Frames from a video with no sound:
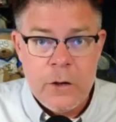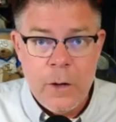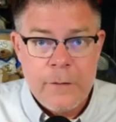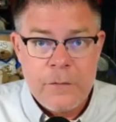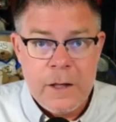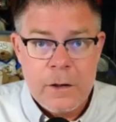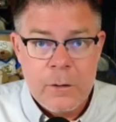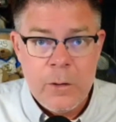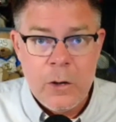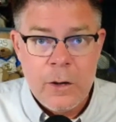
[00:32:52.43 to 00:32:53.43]
UFD
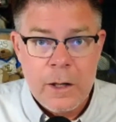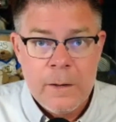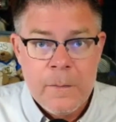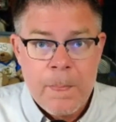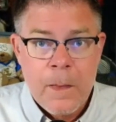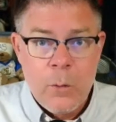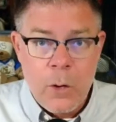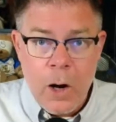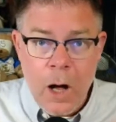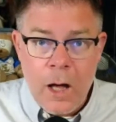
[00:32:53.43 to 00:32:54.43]
community. We're
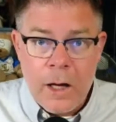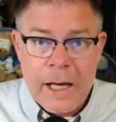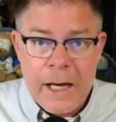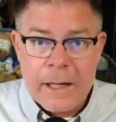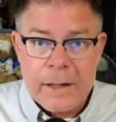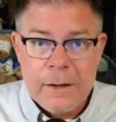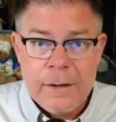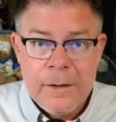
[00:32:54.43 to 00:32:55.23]
all connected.